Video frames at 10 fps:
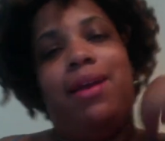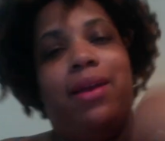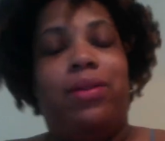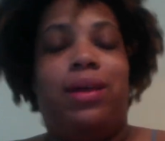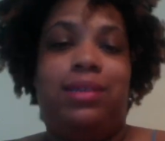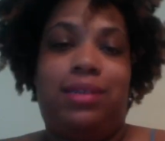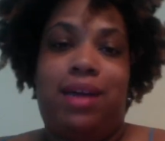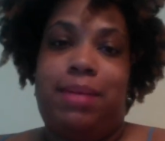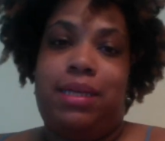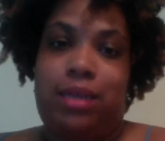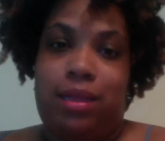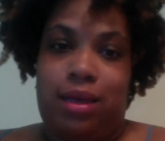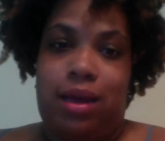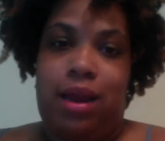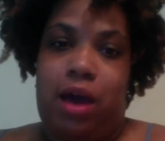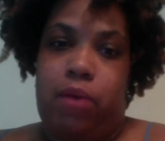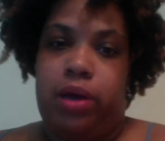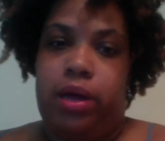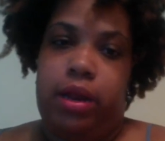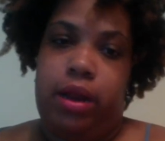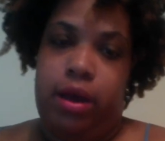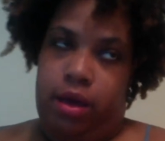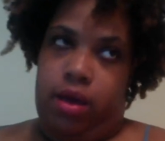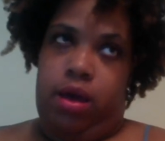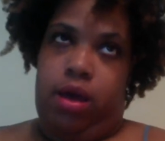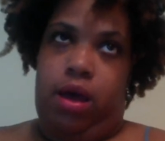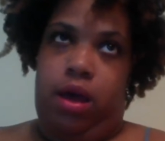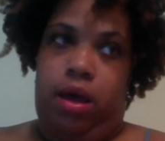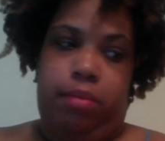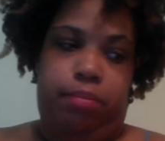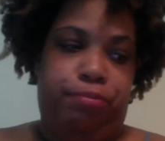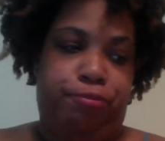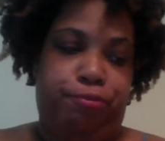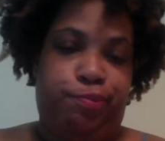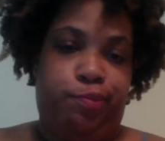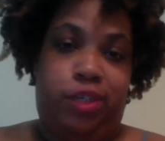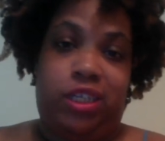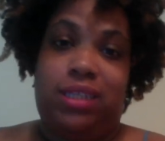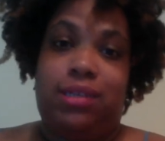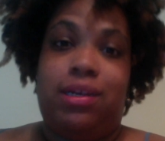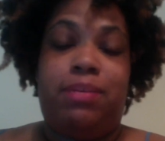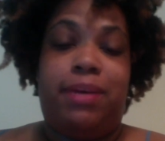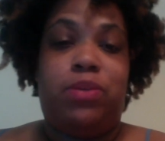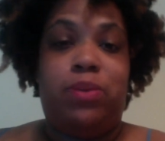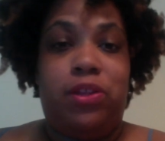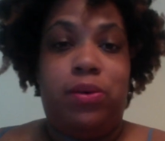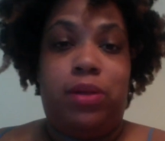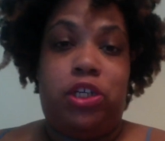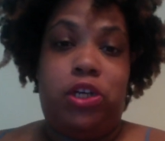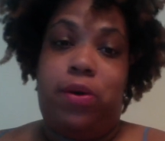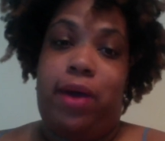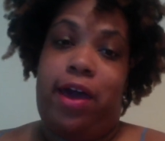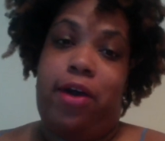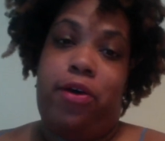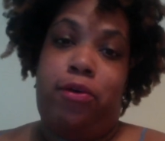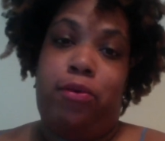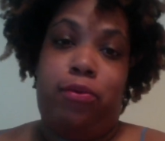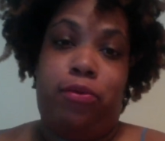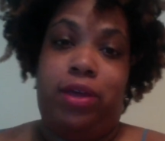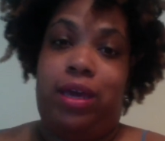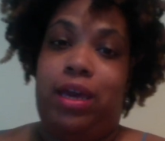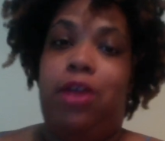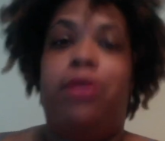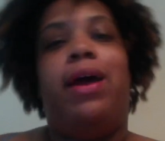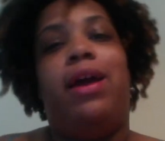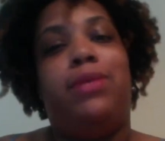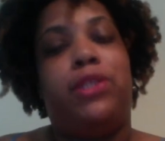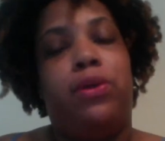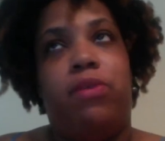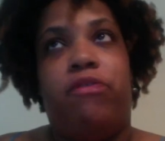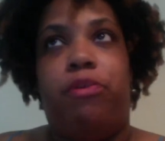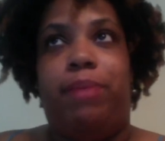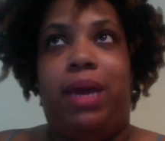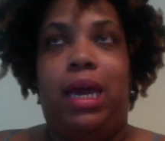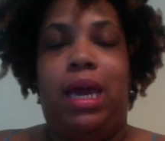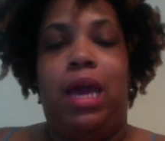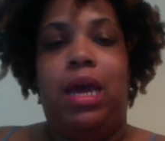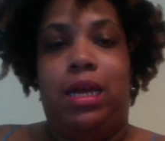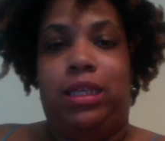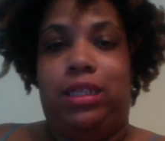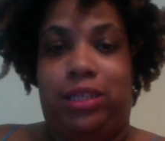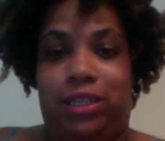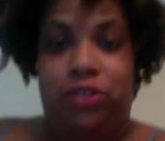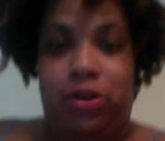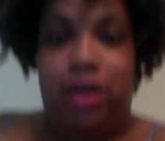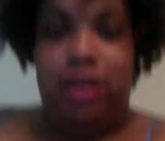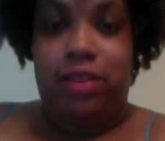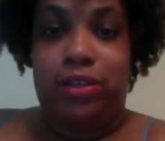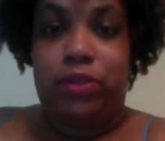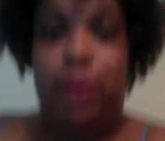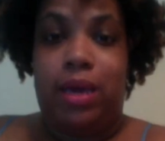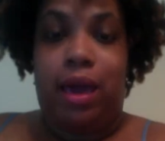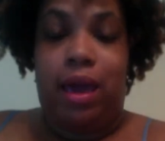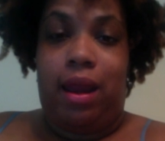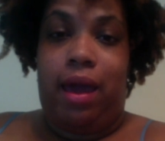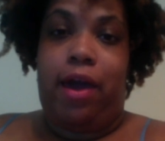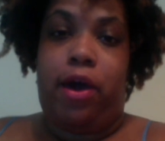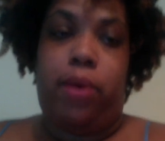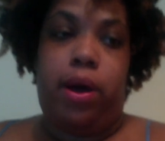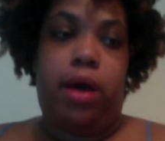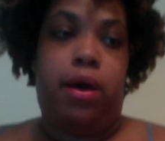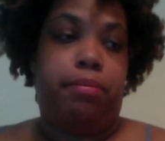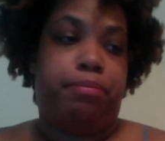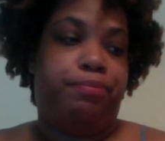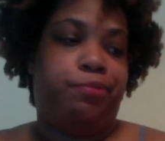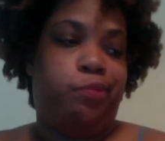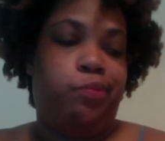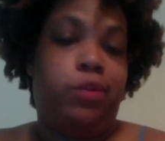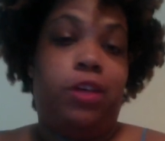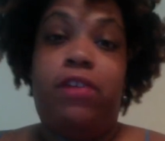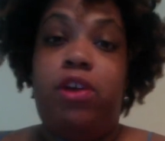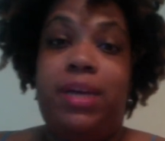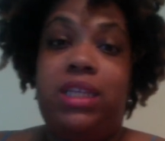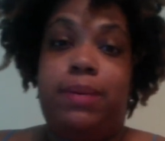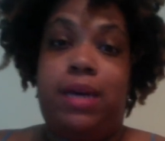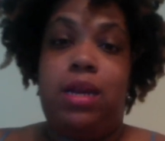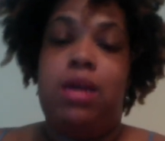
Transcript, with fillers: I know last time I said that I would um, just touch base with you, let you know how the keto diet was going for me since I started it this week, and how um, Phentermine's been.